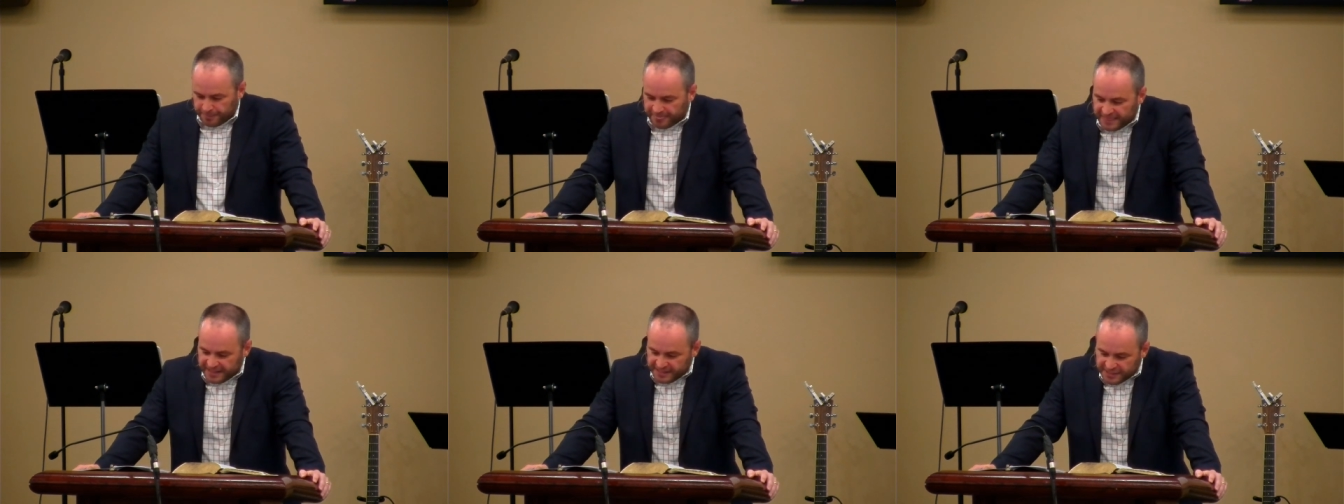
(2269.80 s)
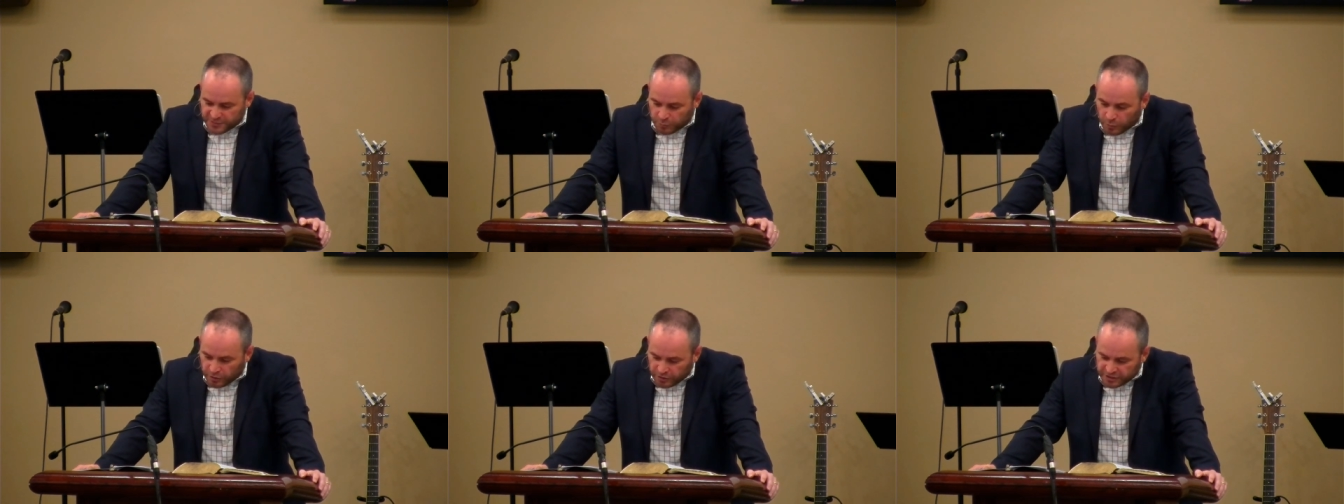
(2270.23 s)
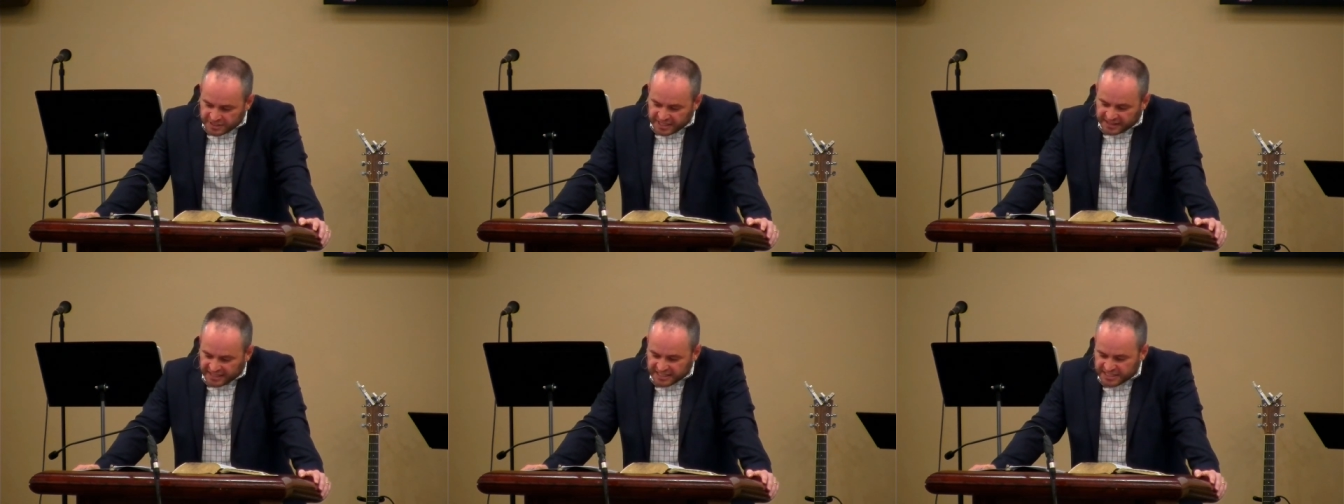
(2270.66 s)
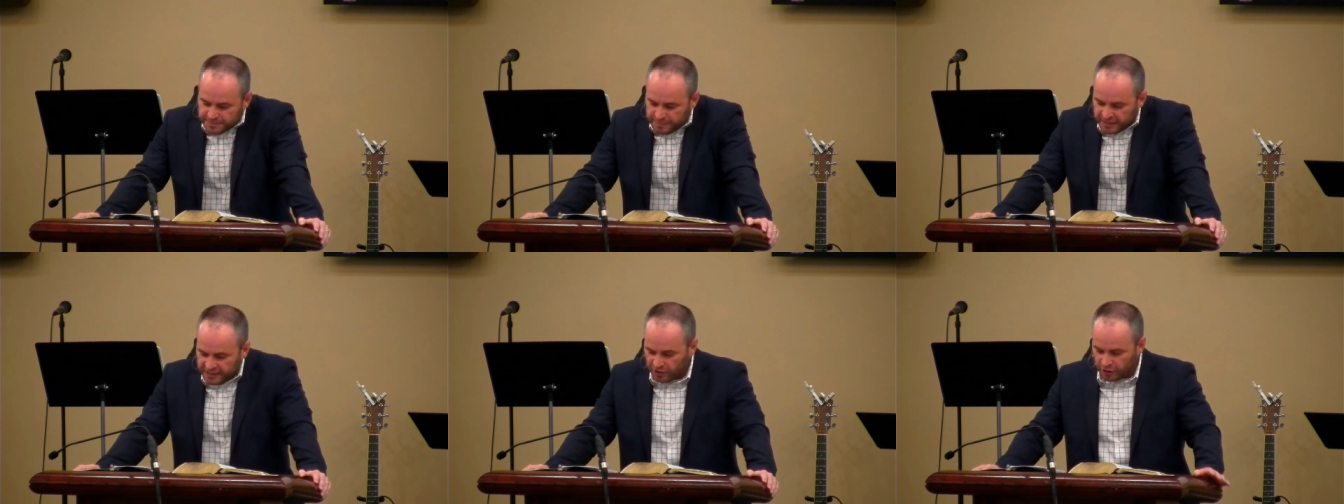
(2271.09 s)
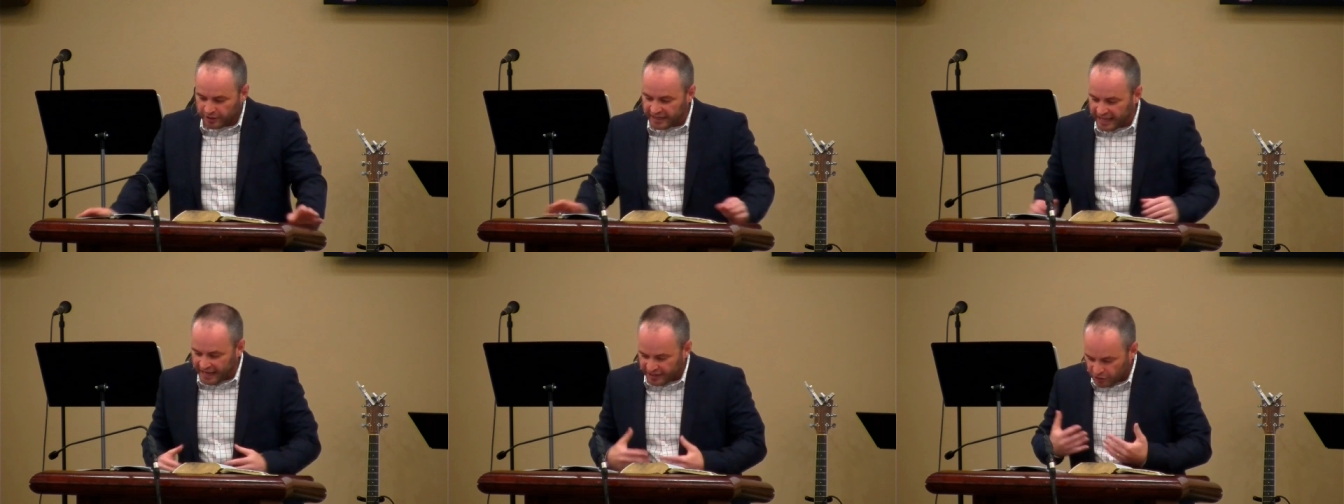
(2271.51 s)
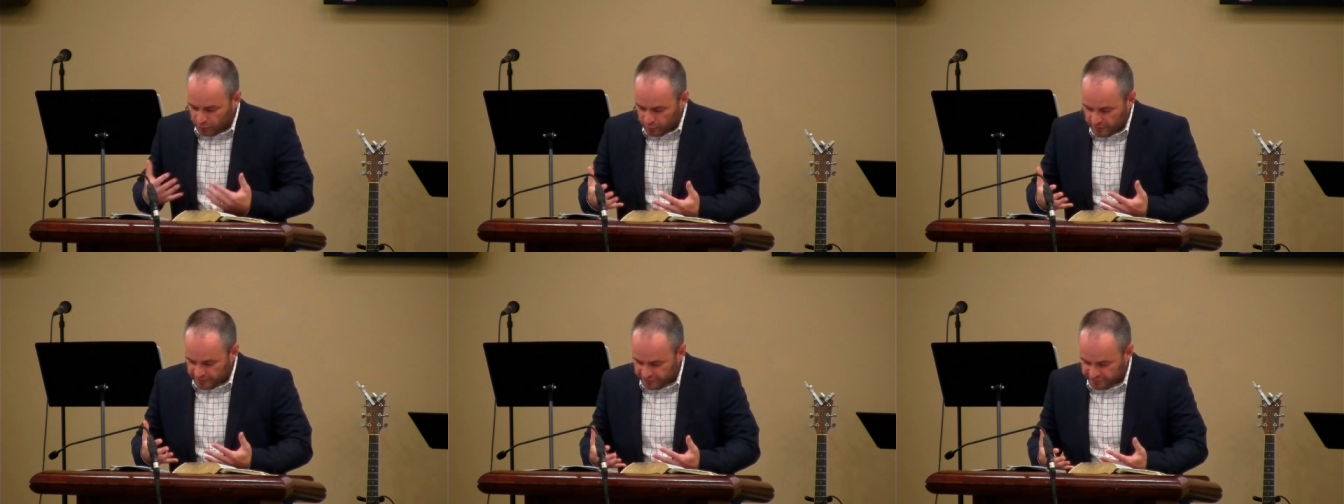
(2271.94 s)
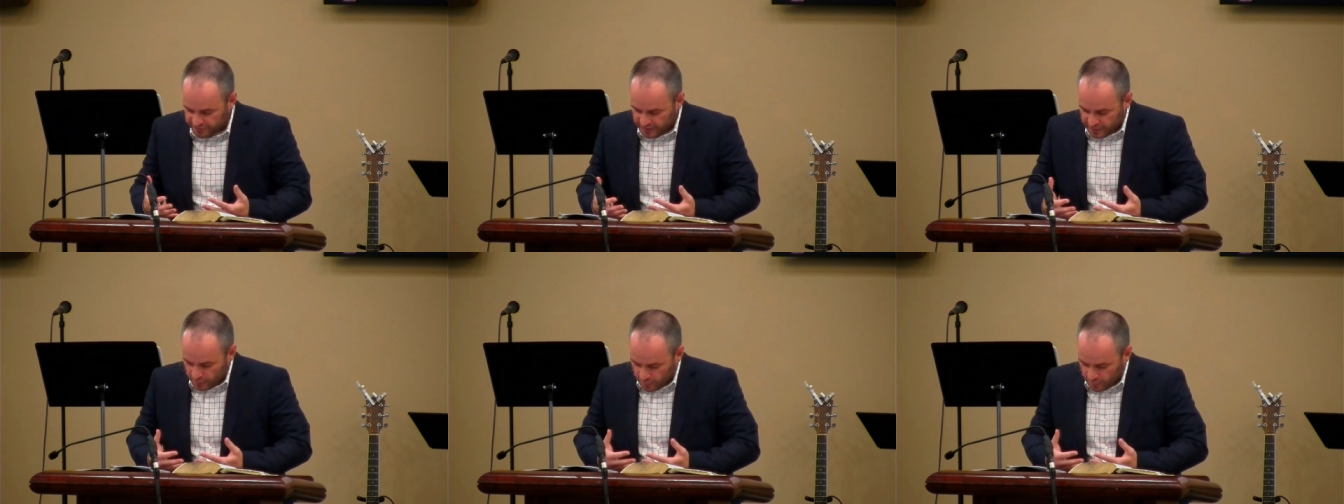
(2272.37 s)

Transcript: These words that they speak are an echo of